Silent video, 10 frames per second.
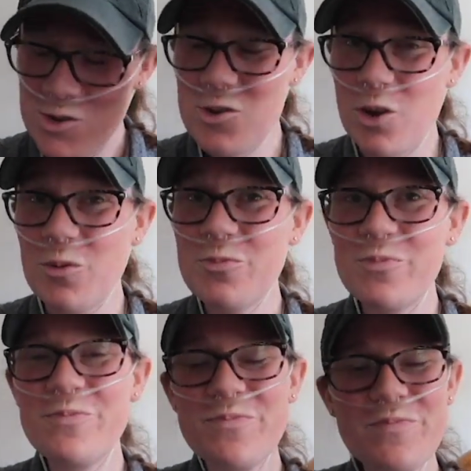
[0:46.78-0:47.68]
You know.
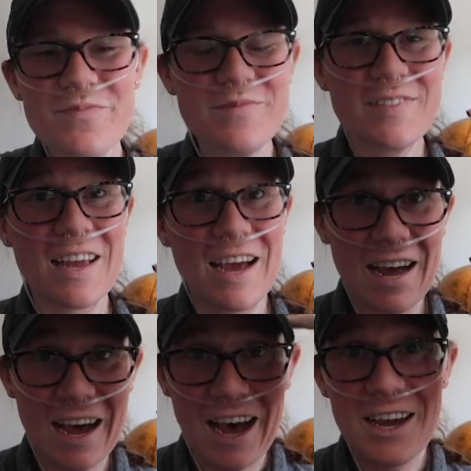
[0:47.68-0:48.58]

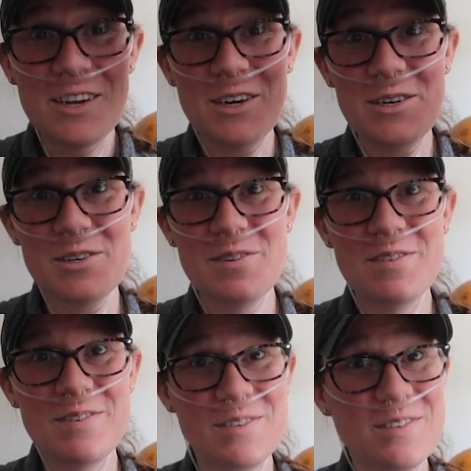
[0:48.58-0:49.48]
I know.
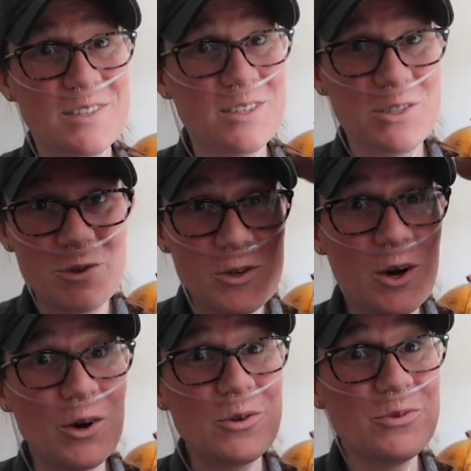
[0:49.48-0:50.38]
You
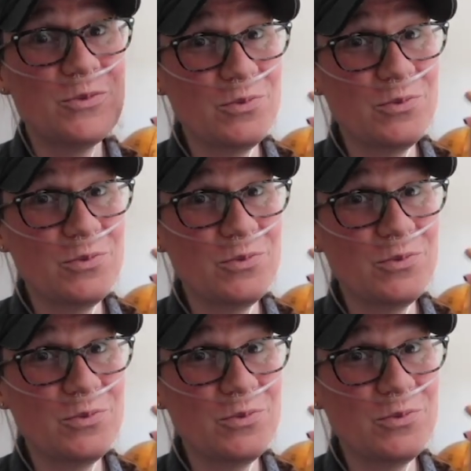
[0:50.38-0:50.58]
know.